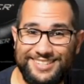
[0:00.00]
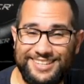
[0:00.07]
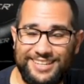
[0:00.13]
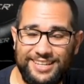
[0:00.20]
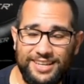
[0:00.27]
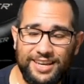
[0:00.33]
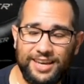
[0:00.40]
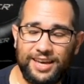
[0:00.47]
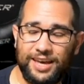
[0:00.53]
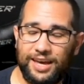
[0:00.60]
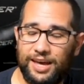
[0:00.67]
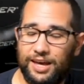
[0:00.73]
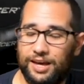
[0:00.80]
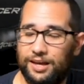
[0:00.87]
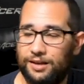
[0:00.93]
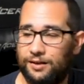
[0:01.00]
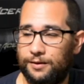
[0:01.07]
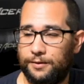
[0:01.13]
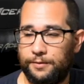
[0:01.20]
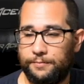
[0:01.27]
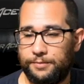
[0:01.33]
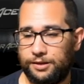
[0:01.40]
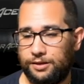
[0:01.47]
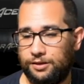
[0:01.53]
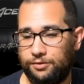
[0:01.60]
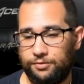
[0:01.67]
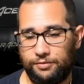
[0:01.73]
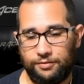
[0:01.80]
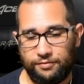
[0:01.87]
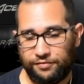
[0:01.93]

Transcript: to see. Um, you know,